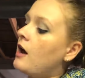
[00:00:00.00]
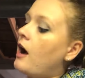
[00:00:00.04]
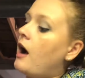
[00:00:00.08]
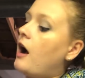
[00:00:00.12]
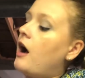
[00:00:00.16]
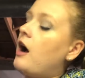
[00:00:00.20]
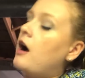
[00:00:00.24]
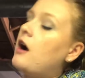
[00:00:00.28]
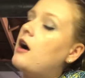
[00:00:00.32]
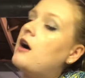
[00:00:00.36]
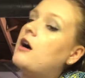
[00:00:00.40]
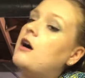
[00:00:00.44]

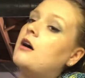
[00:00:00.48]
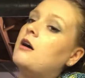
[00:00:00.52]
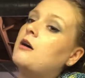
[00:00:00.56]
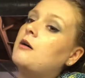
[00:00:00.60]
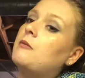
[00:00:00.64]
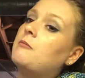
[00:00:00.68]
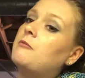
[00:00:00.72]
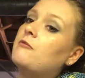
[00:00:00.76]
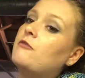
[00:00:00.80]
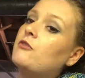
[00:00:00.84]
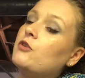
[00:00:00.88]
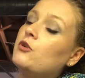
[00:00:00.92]

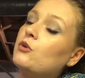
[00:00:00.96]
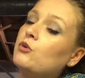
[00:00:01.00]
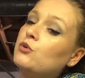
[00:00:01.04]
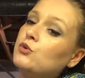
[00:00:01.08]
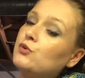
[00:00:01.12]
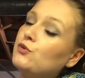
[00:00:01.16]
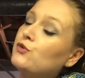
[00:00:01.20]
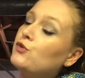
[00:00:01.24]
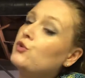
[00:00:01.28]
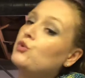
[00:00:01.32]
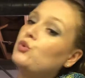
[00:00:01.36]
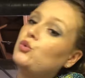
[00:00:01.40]
For those
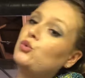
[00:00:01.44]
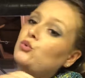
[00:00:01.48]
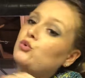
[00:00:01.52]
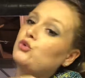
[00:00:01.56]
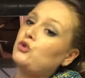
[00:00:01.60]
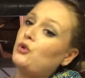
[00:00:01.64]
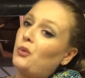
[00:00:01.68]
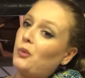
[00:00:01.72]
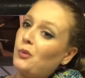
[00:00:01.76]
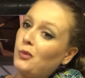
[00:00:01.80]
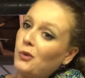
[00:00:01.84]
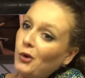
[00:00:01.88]
of you who
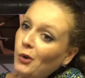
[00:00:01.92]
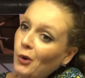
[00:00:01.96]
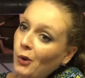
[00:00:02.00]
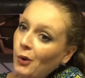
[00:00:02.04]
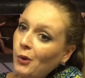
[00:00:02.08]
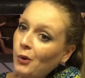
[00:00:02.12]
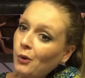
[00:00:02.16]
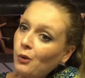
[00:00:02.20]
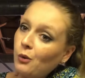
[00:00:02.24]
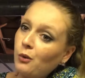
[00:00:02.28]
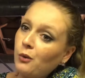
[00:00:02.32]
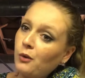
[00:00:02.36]
don't
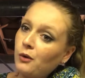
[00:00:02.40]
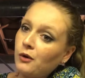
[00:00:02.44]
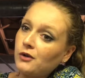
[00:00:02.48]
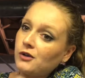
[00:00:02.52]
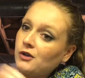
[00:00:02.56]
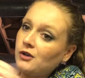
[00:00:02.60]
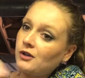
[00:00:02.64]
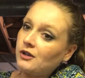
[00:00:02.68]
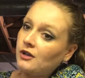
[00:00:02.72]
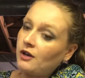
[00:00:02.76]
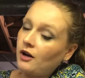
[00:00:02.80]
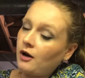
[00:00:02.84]
know or
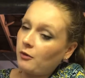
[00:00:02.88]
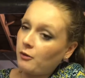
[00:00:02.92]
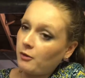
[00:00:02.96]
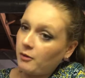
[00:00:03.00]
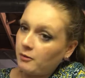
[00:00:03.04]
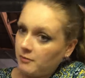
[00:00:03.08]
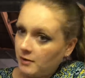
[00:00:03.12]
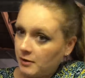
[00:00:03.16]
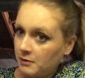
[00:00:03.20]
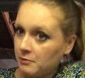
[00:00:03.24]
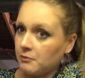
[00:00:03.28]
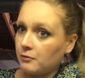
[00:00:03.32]
did not
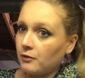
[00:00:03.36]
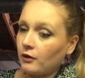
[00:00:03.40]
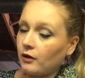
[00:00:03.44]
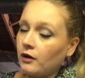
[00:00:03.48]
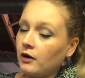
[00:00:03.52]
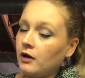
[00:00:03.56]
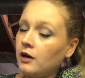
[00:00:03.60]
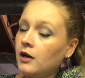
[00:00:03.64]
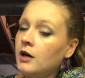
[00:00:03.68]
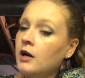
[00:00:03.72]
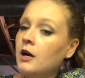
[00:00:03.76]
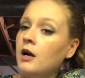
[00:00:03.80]

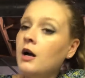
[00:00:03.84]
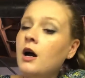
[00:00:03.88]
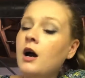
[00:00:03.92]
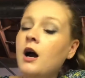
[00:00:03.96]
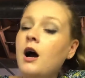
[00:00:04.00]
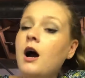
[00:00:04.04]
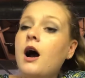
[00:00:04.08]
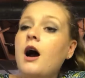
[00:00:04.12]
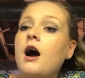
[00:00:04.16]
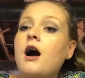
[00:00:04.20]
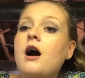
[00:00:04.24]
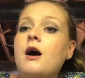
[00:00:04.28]
remember,
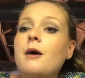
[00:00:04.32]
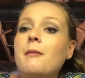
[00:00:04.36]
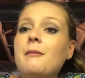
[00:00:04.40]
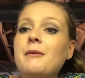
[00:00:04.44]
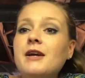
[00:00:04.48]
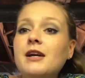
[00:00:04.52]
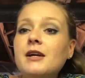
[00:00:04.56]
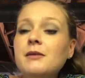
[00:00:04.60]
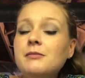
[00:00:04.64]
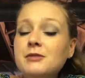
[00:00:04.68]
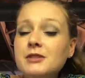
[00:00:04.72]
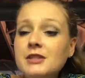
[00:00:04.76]

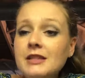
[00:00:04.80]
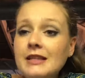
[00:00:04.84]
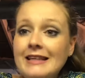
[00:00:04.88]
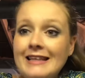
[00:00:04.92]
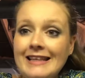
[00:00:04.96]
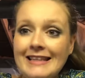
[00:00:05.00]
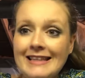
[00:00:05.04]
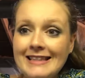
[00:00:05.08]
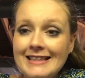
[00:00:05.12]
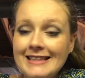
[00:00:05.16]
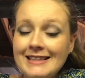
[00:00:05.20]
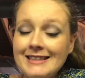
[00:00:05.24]
Ipsy
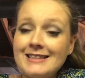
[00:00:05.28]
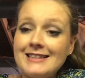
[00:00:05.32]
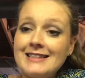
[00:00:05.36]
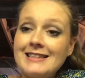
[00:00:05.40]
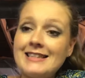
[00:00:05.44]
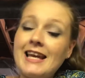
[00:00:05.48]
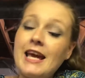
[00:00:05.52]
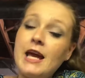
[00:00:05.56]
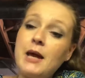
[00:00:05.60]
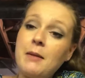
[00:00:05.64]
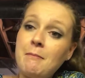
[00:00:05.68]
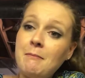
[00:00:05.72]

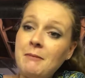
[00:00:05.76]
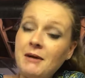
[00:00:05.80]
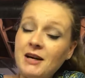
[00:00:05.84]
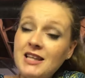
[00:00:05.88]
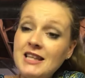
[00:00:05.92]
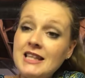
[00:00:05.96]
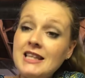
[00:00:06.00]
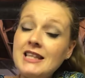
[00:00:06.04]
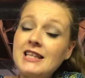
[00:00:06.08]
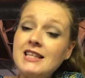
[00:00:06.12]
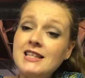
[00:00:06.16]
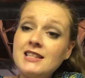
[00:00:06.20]
is a
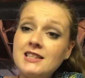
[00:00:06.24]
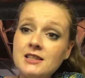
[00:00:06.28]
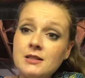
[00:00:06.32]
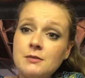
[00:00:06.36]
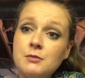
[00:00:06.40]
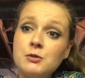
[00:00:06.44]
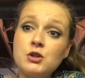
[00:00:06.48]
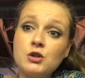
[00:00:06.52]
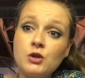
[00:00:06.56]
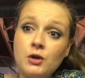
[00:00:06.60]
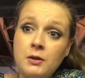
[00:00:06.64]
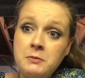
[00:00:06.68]
monthly
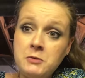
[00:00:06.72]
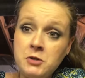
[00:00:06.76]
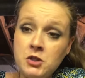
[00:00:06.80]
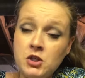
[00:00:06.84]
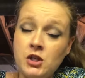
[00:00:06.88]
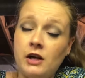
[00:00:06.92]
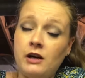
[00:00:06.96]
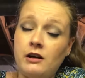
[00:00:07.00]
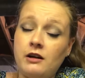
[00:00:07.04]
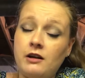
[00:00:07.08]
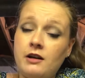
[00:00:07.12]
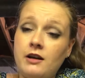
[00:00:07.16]

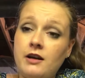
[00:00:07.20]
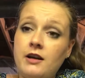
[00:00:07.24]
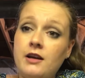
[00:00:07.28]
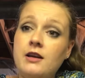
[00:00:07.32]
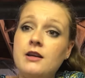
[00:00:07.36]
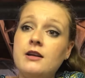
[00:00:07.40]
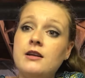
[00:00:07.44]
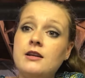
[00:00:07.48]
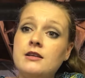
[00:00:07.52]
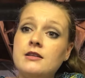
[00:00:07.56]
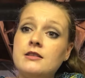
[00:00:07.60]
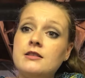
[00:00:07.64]
subscription.
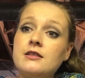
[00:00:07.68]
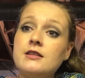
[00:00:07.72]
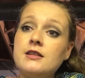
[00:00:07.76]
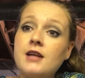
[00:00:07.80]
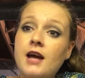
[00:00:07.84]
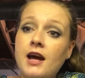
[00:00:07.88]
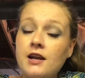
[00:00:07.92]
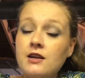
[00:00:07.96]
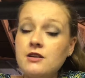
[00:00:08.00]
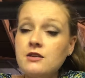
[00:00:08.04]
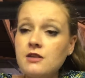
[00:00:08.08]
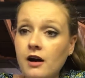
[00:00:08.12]
It is
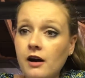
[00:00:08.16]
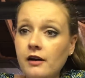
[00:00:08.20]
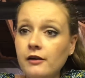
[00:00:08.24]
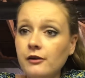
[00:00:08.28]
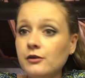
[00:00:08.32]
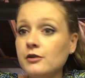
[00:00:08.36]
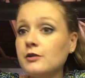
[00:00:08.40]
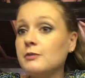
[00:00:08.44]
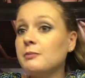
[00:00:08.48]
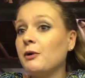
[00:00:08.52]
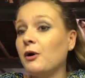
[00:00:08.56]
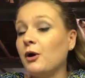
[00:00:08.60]

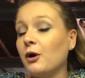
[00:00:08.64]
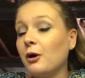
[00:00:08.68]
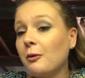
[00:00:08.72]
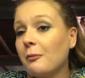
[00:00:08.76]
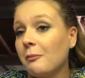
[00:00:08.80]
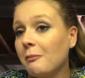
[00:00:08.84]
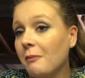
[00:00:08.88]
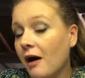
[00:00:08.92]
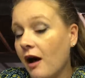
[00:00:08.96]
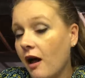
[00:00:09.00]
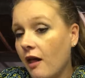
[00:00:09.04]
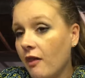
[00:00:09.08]
$10 per
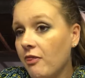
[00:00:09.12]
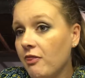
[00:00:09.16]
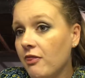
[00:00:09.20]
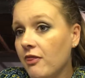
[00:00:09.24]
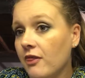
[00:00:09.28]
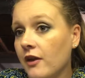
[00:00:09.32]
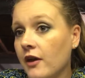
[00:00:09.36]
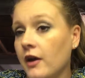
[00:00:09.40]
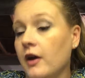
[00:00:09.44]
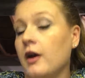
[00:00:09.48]
month.